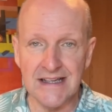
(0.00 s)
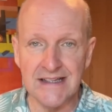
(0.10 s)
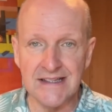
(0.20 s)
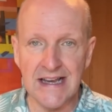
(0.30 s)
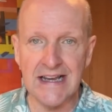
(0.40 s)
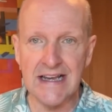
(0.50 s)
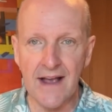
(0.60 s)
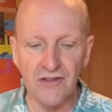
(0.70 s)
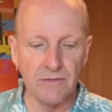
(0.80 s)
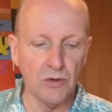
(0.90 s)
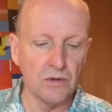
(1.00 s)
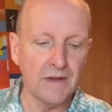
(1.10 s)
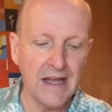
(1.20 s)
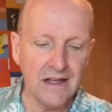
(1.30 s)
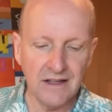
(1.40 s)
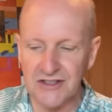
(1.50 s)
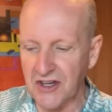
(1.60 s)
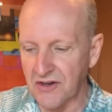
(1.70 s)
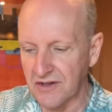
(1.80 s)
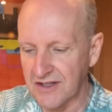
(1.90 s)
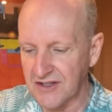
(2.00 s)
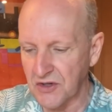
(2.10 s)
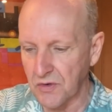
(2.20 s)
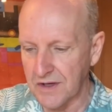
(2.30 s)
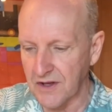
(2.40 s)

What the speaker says: is inevitable. Let's go to this story